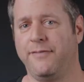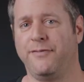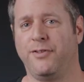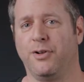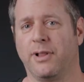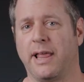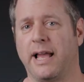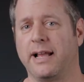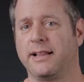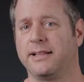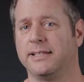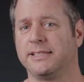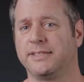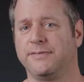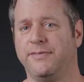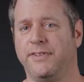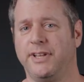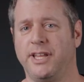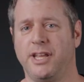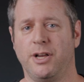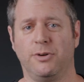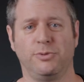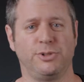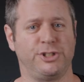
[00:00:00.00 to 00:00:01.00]
If you like this
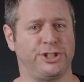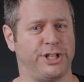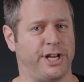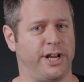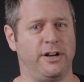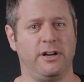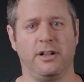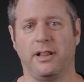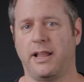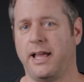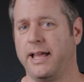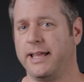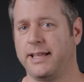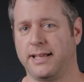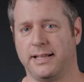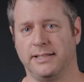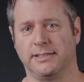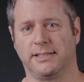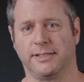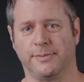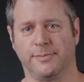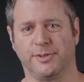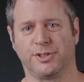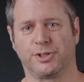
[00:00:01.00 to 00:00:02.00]
video, share, like,
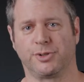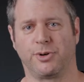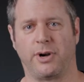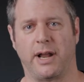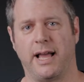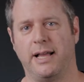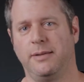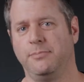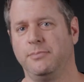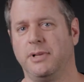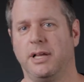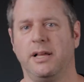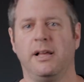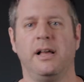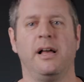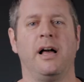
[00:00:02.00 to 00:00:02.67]
and subscribe.